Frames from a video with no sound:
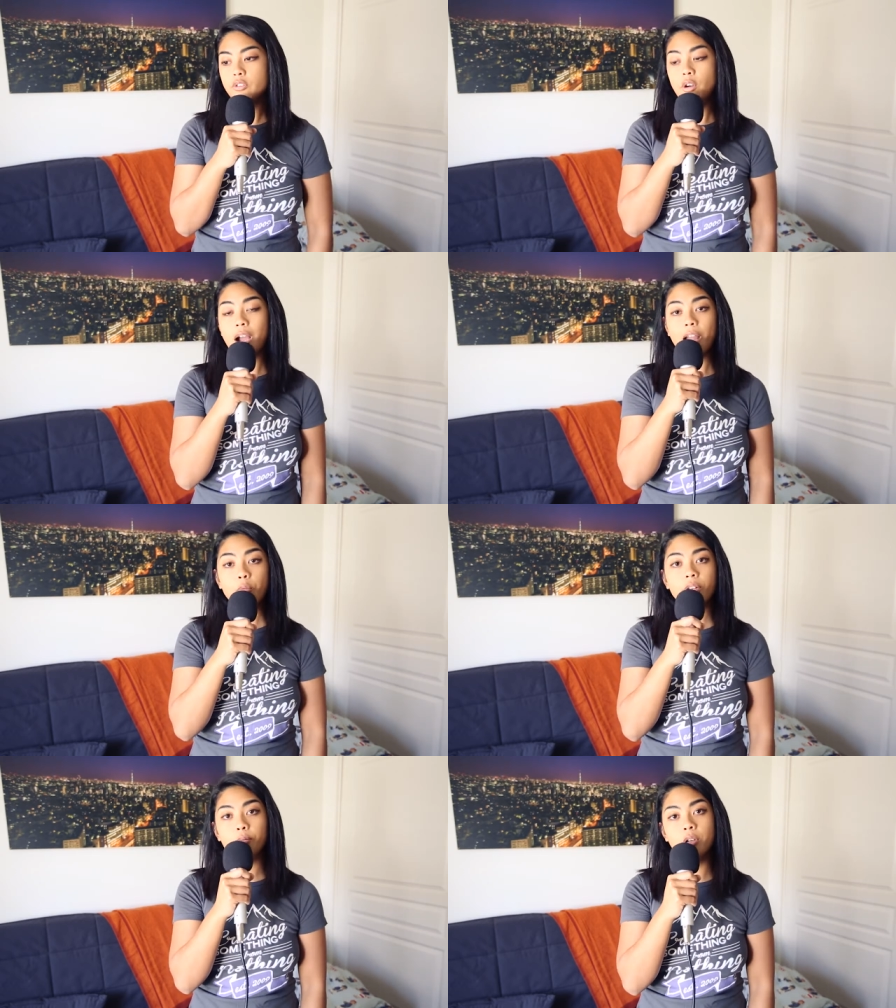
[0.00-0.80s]
So I
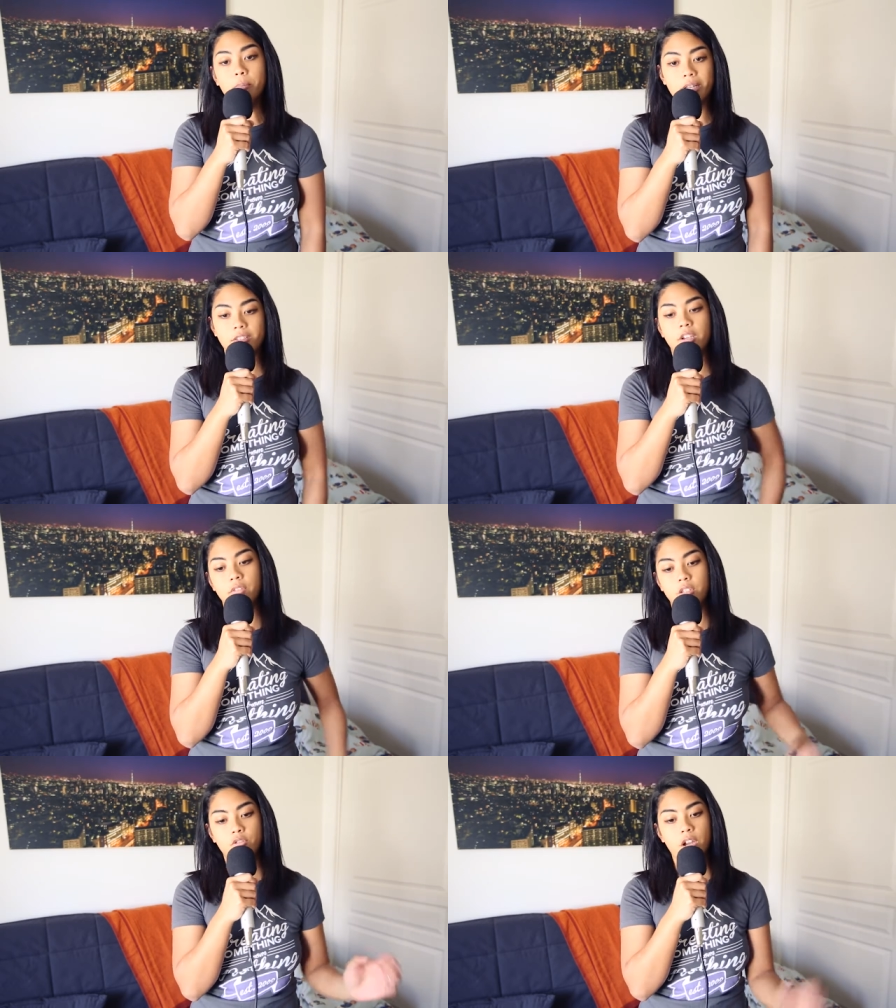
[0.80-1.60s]
want to put
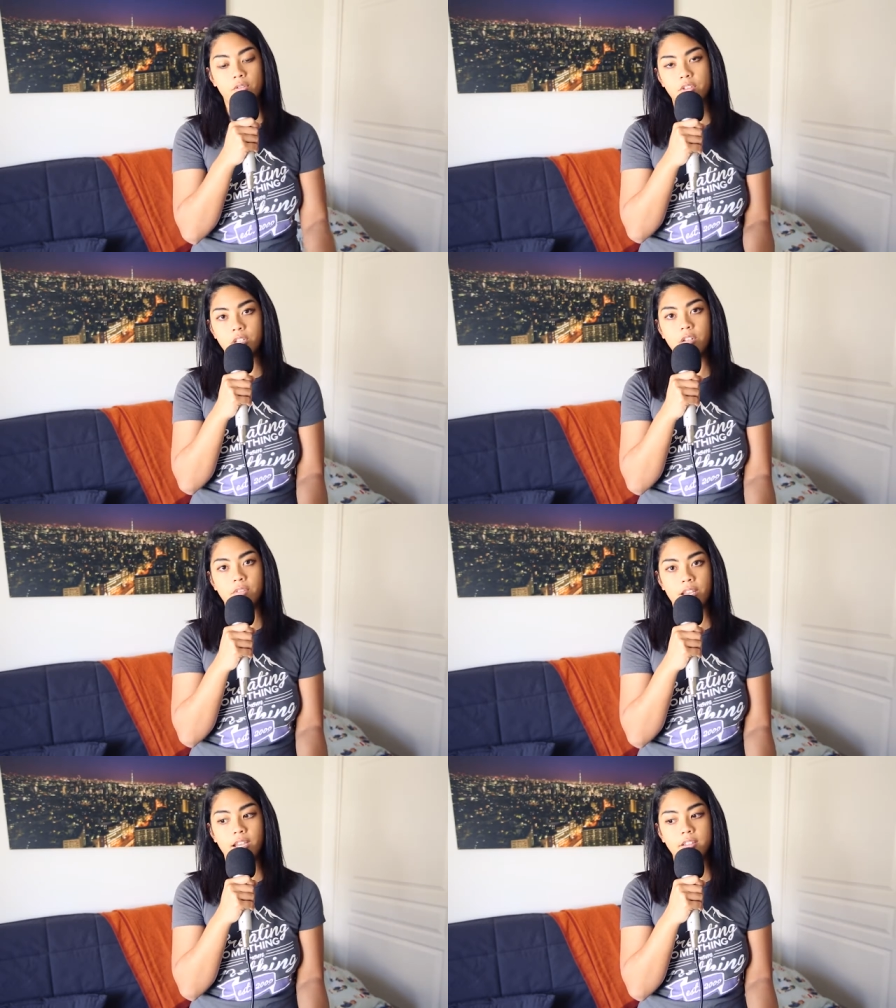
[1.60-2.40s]
myself in the driver's seat
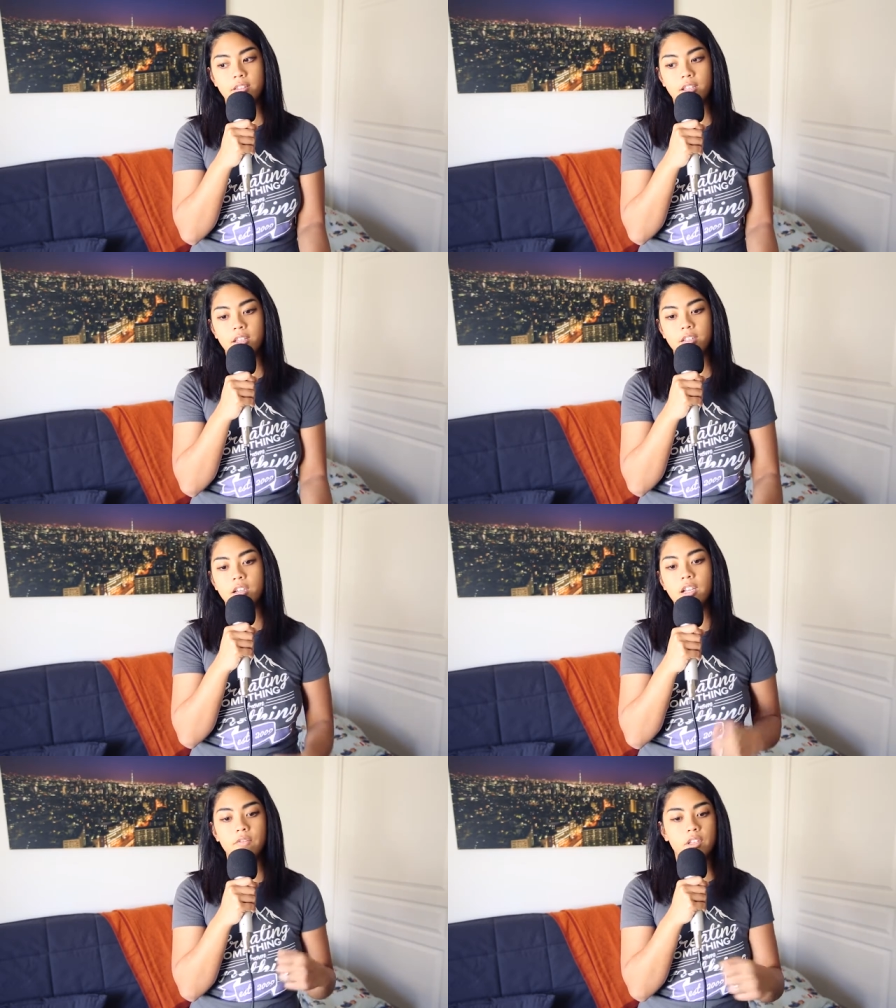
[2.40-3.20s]
of that and
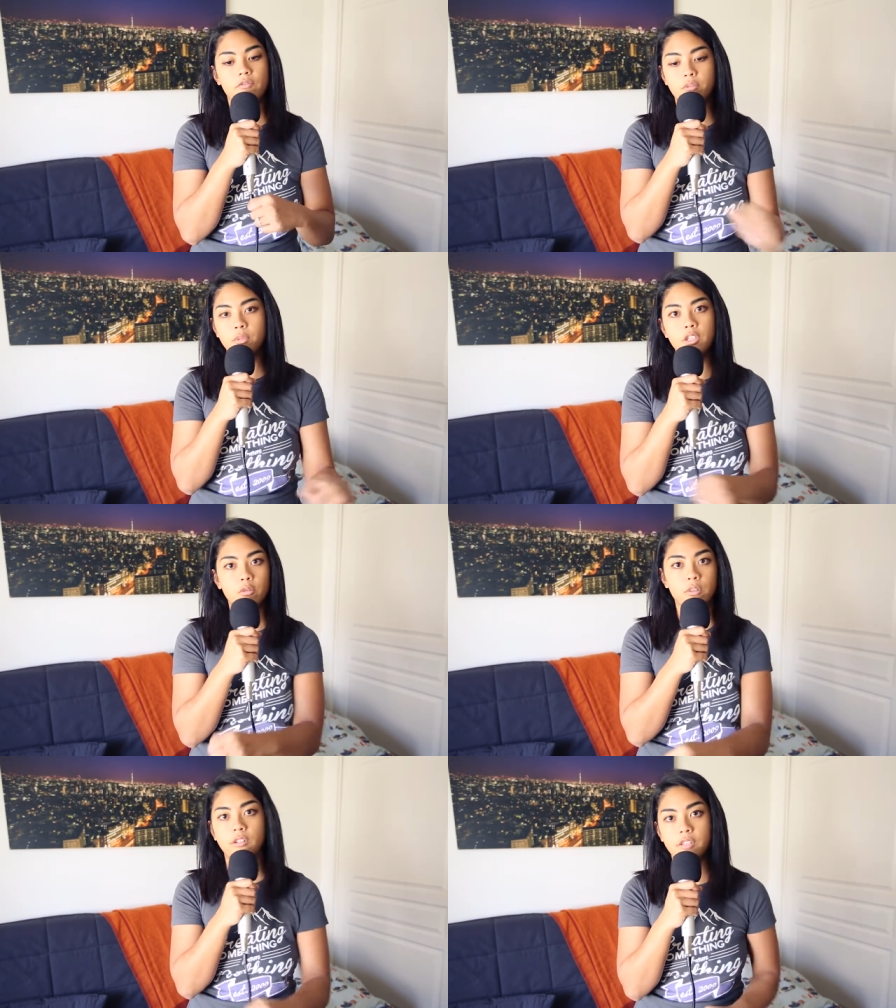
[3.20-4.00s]
kind of get
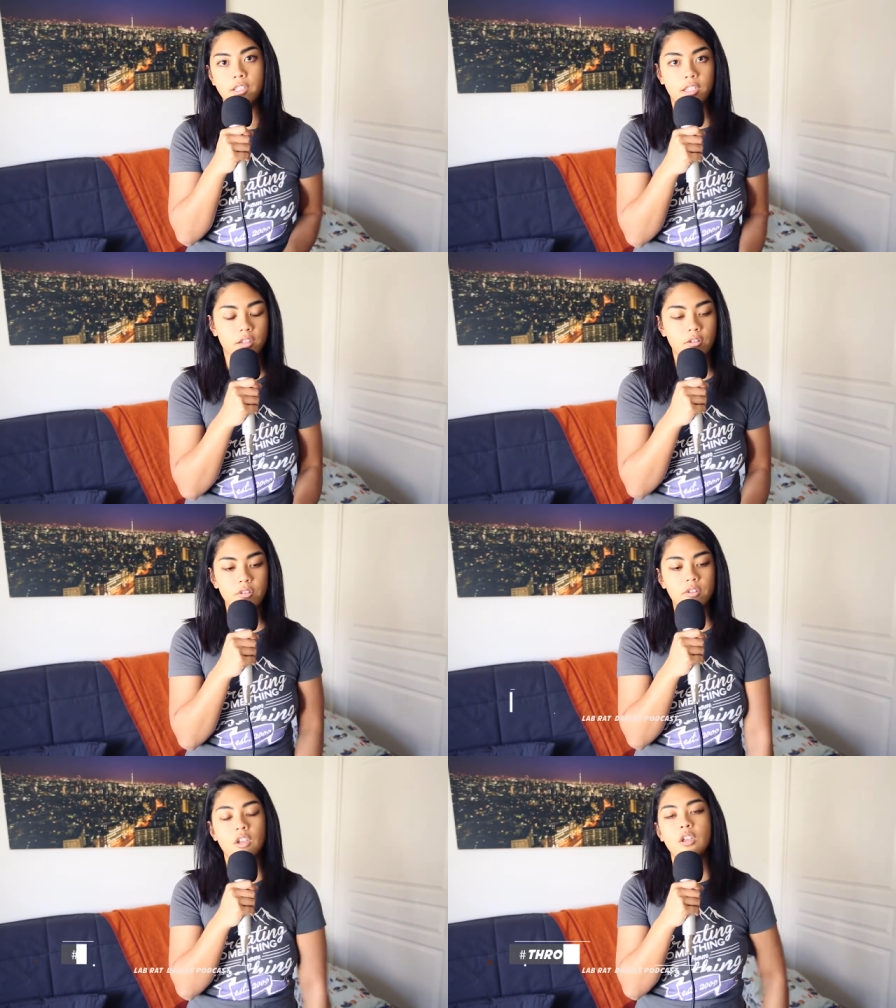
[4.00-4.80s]
familiar with all the
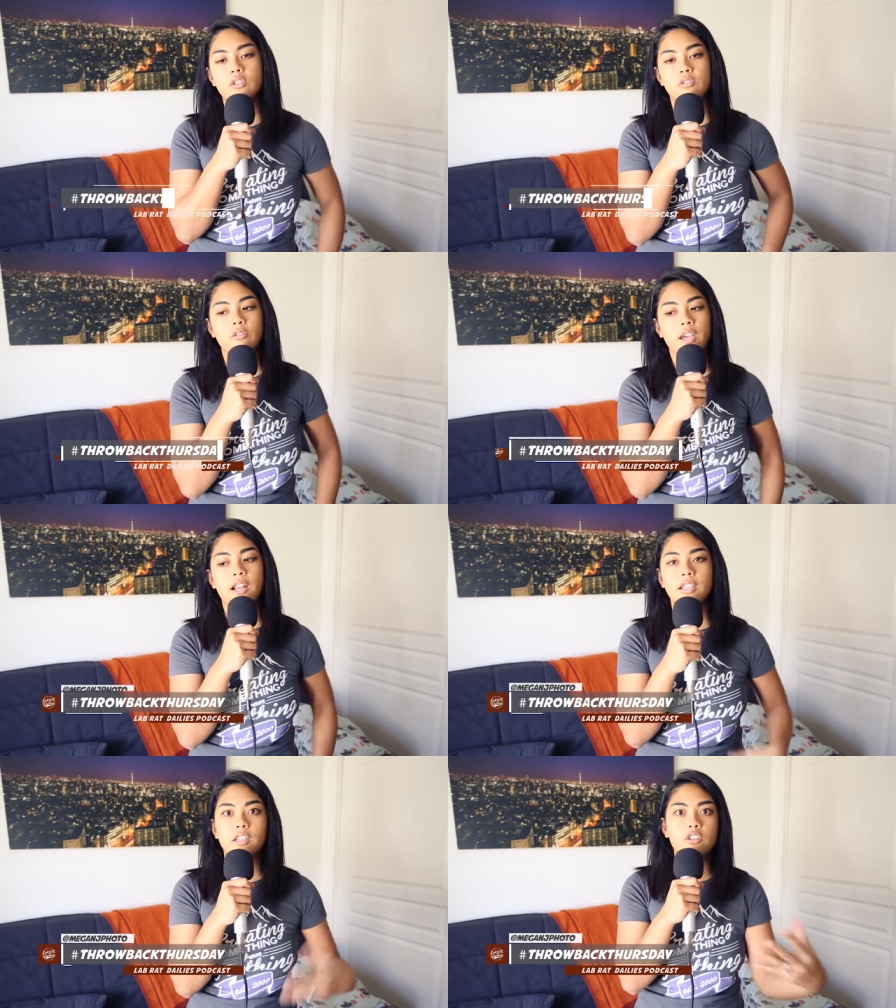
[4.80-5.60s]
gears so that
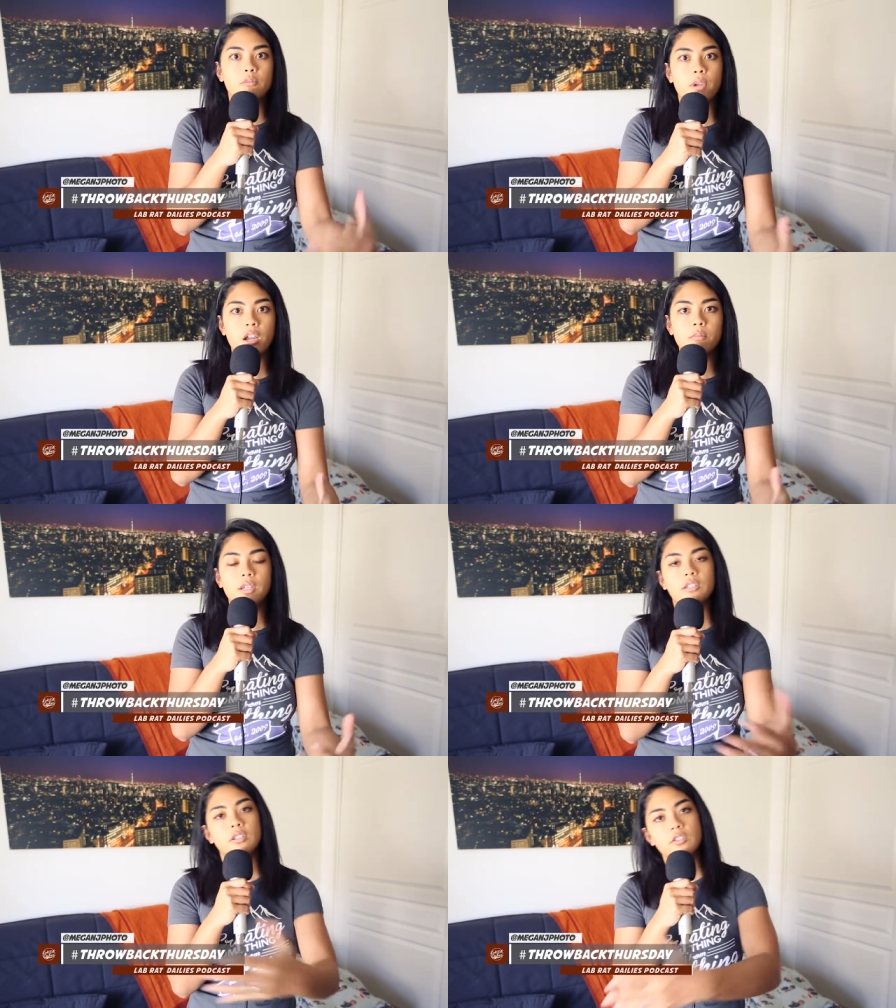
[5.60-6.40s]
I can
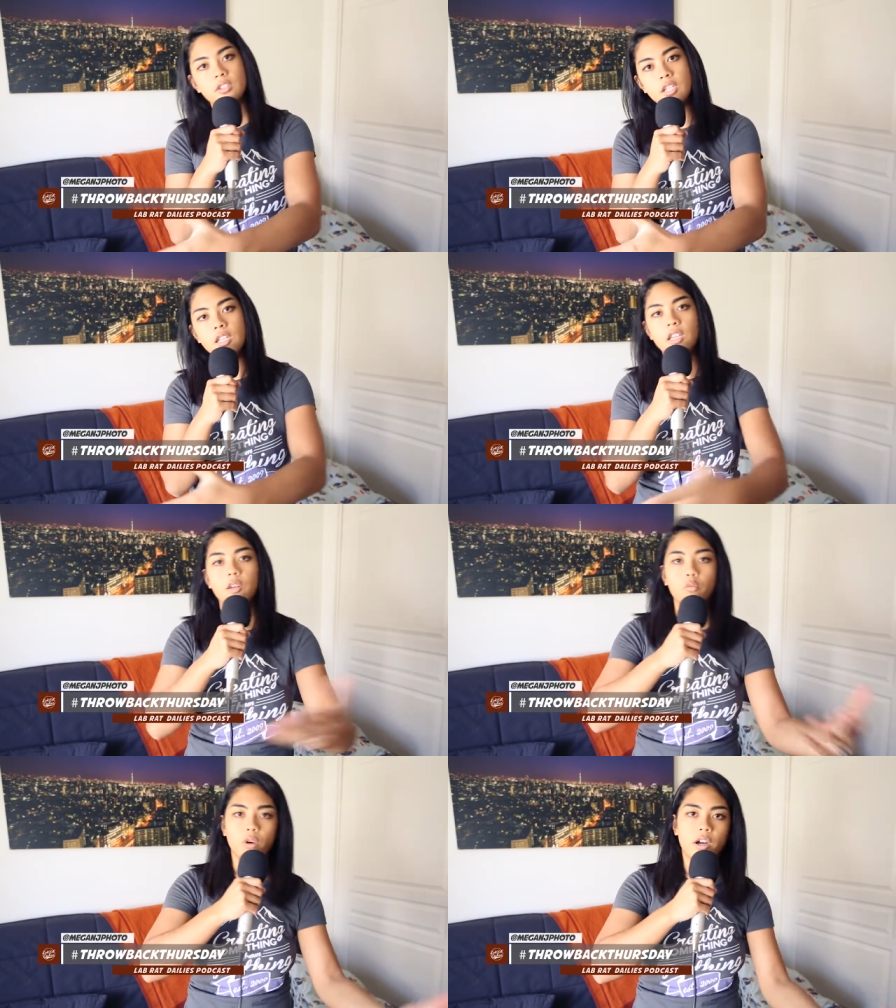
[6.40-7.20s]
experiment and see
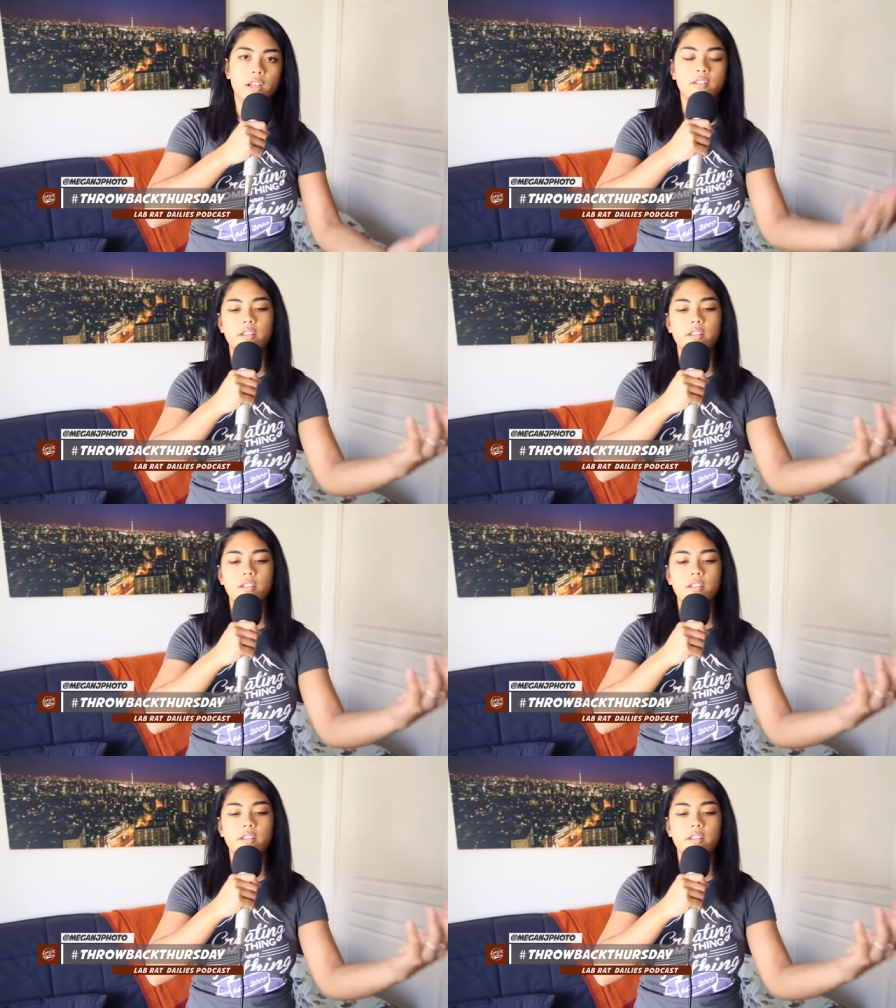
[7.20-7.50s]
and what,